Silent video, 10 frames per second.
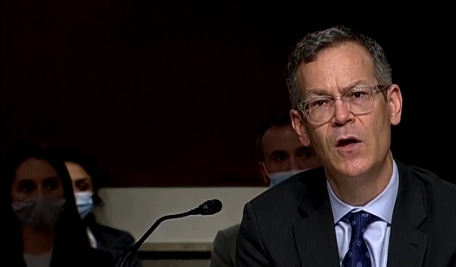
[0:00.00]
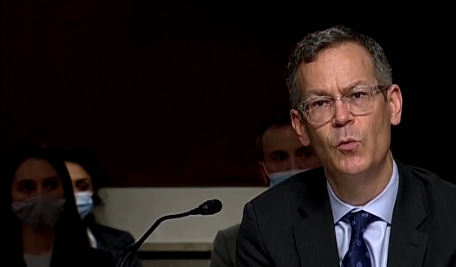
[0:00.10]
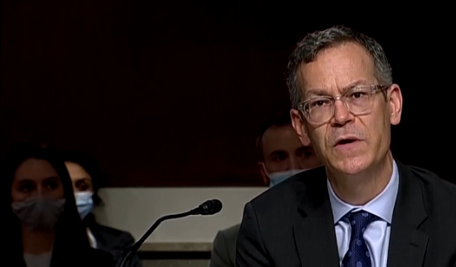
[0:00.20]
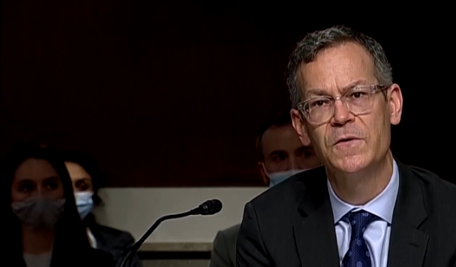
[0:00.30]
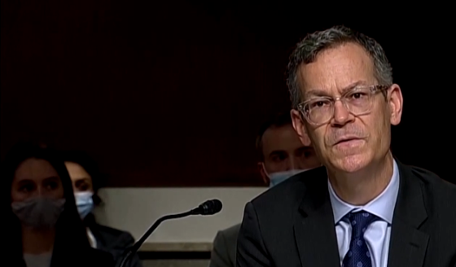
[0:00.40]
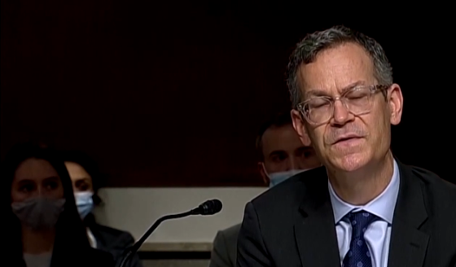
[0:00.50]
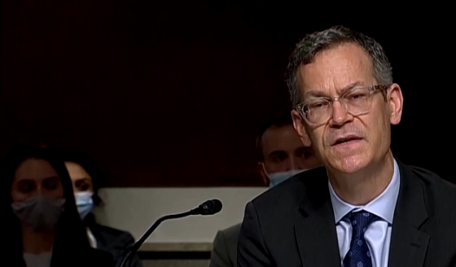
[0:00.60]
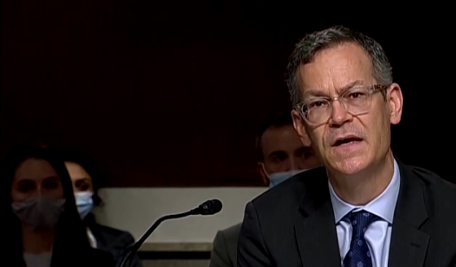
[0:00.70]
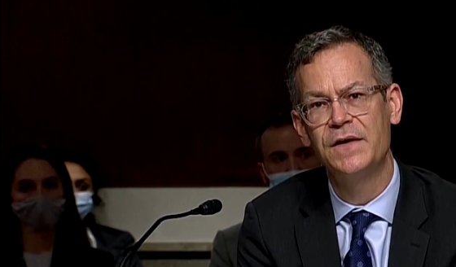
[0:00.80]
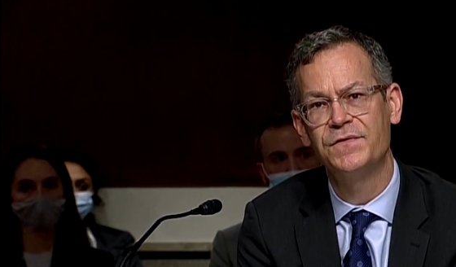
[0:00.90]
Speaker 1: We could
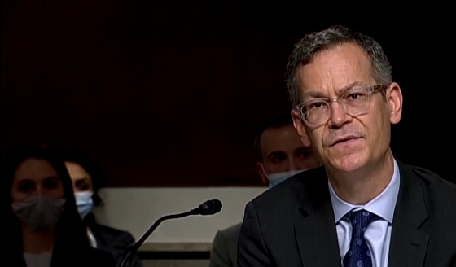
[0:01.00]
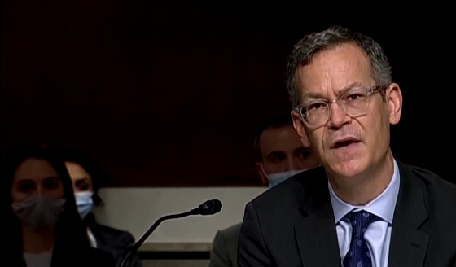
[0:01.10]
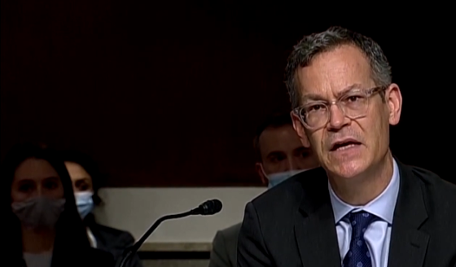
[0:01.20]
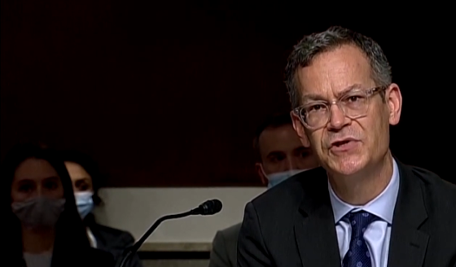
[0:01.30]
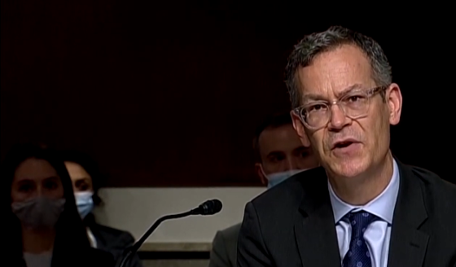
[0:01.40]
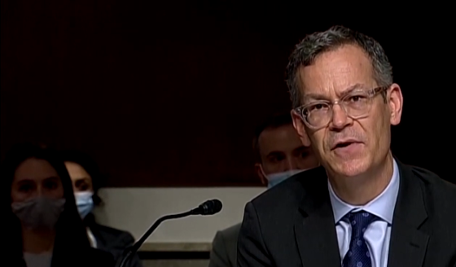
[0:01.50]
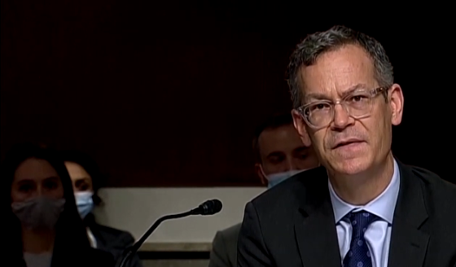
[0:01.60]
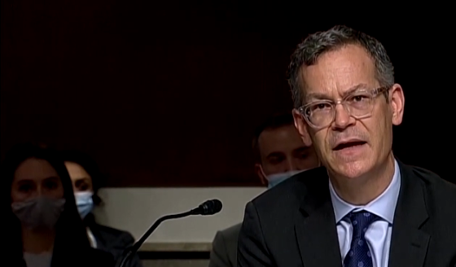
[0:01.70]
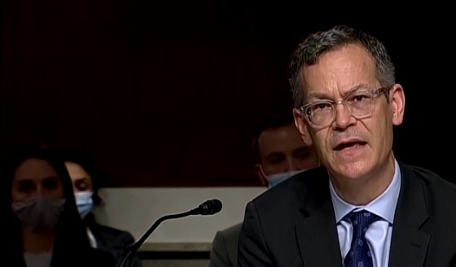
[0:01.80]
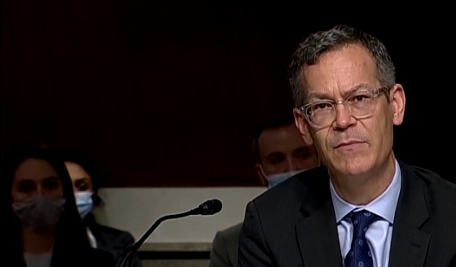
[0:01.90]
see ISIS-K generate
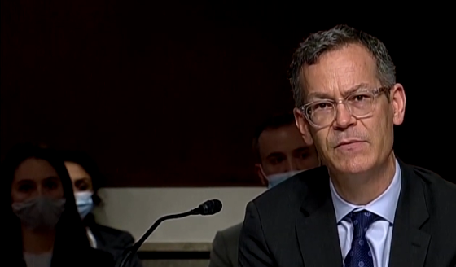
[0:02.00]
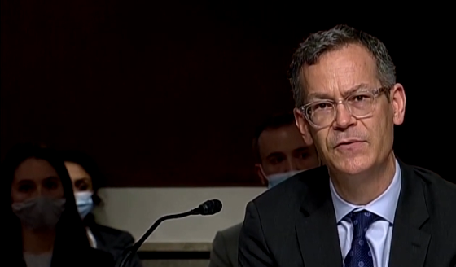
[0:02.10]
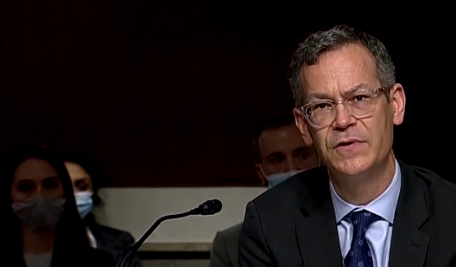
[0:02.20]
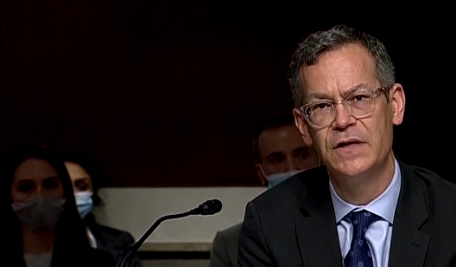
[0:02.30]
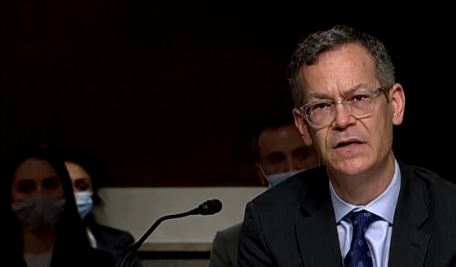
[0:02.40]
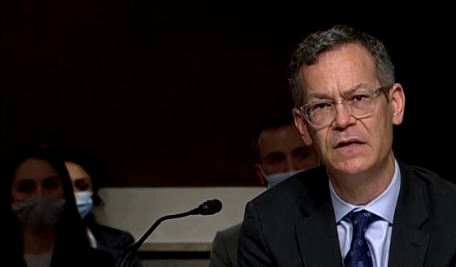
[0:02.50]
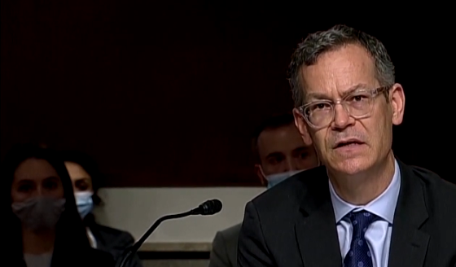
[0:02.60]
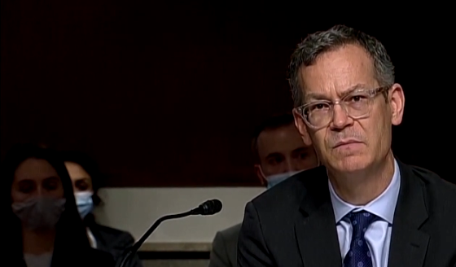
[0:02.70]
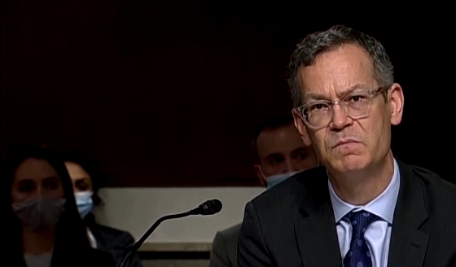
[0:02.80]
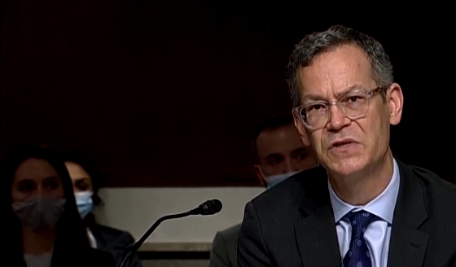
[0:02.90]
that capability
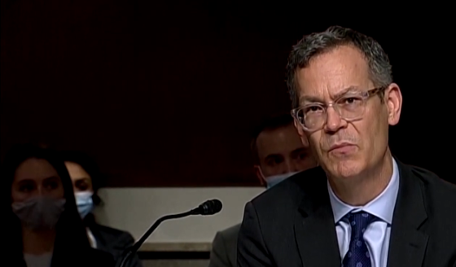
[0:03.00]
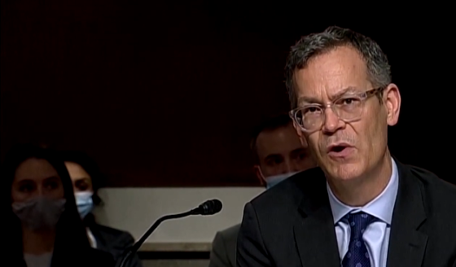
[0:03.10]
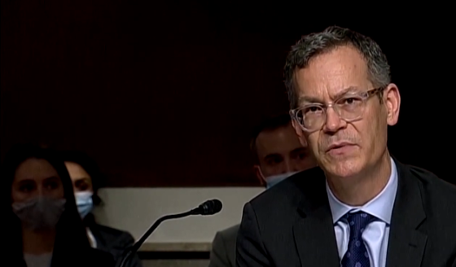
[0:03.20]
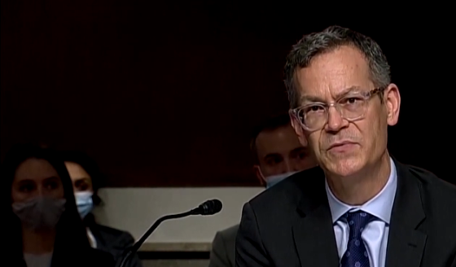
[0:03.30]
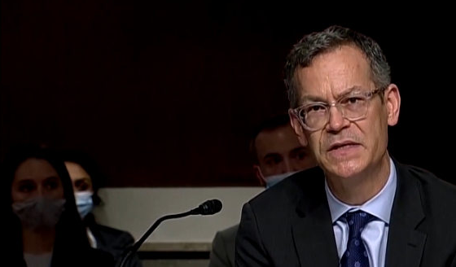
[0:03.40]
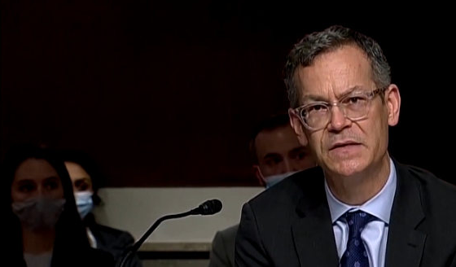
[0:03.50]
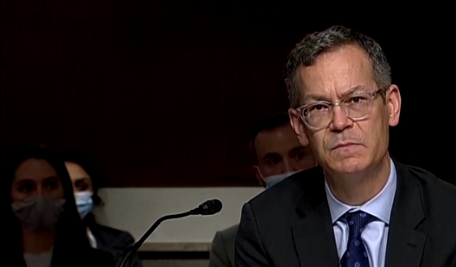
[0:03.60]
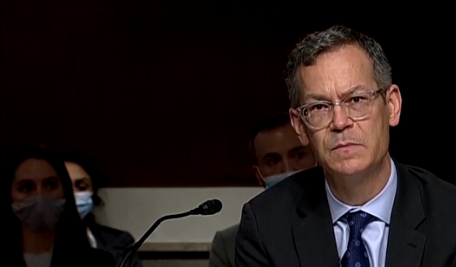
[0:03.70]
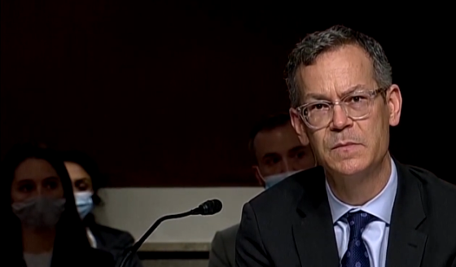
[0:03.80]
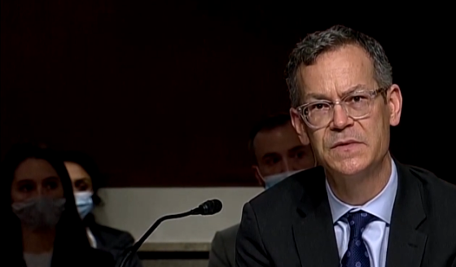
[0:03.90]
in somewhere
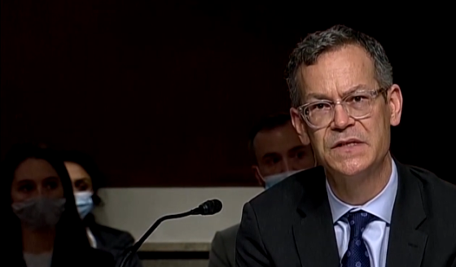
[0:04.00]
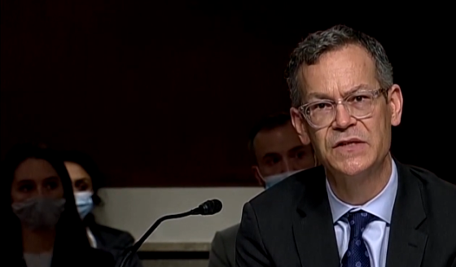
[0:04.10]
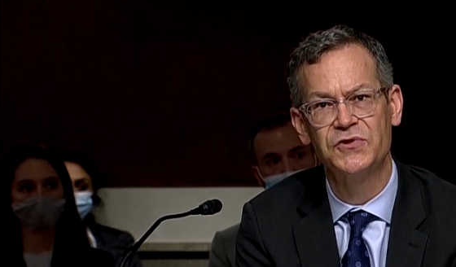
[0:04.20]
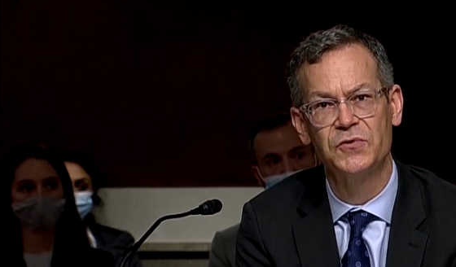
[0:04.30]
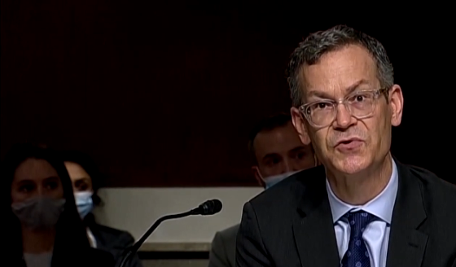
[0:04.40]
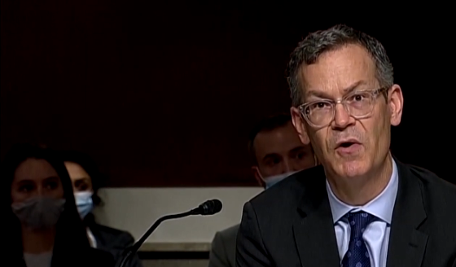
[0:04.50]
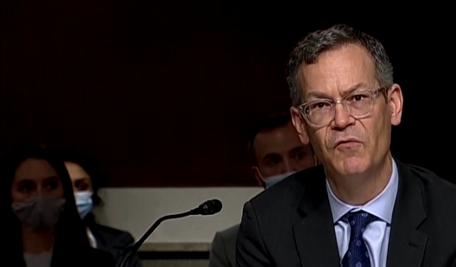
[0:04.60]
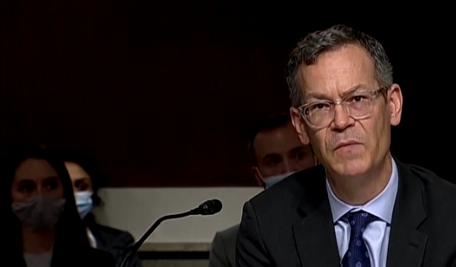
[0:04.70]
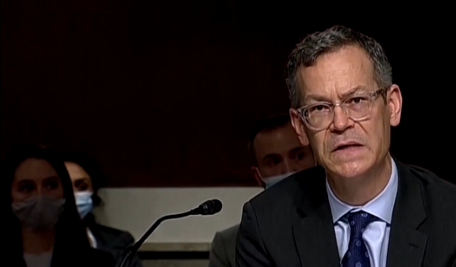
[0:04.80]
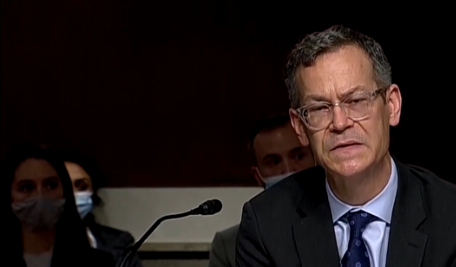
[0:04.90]
between six or
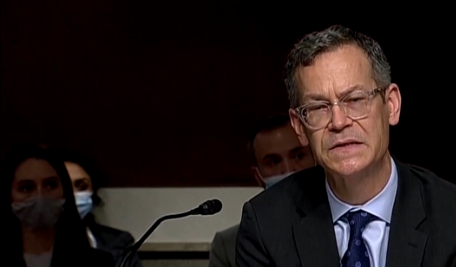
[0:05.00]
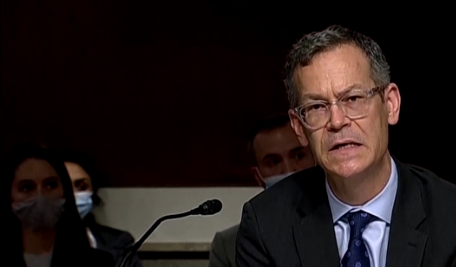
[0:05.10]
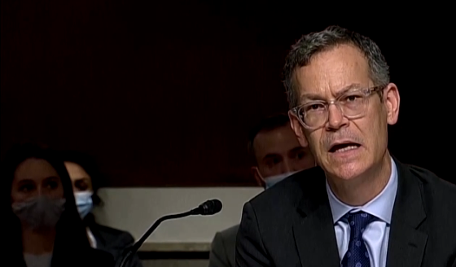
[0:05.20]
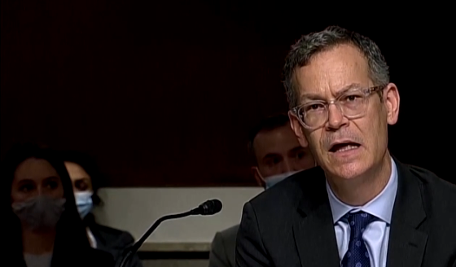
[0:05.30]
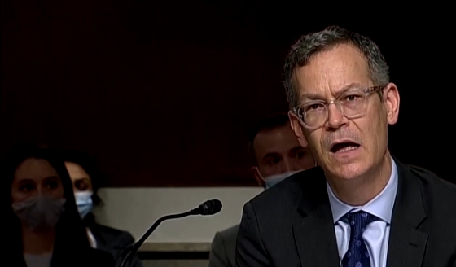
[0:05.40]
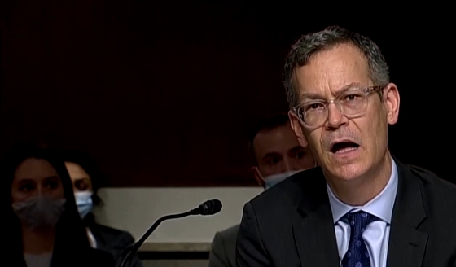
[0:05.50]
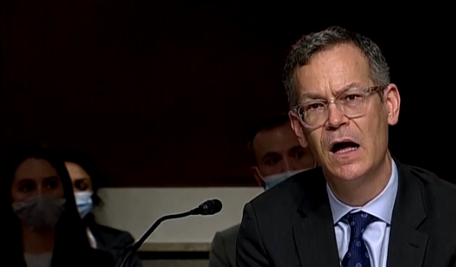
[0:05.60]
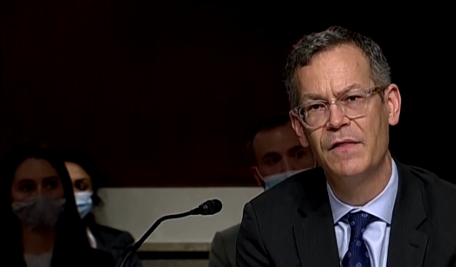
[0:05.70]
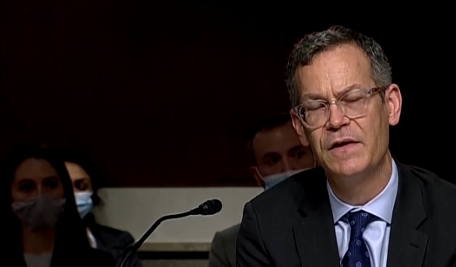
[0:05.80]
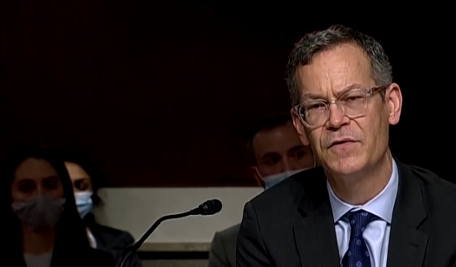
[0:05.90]
12 months. Uh,
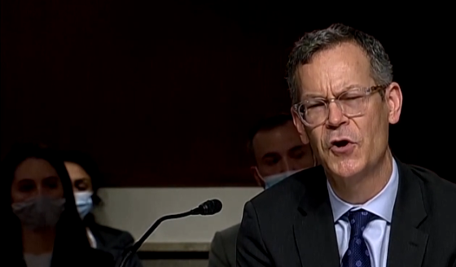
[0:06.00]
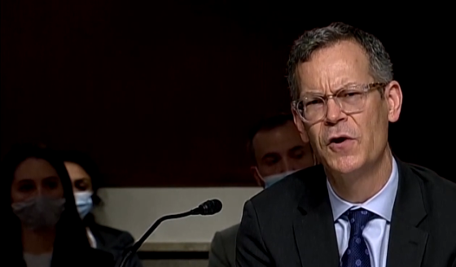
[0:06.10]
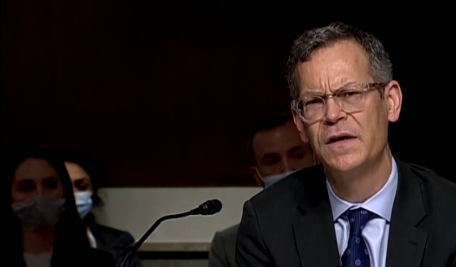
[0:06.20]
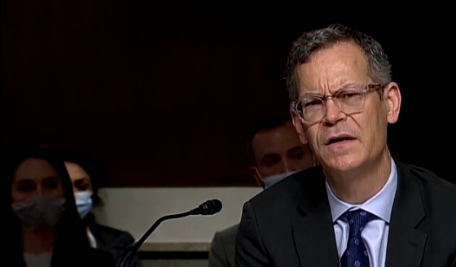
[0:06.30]
I think the current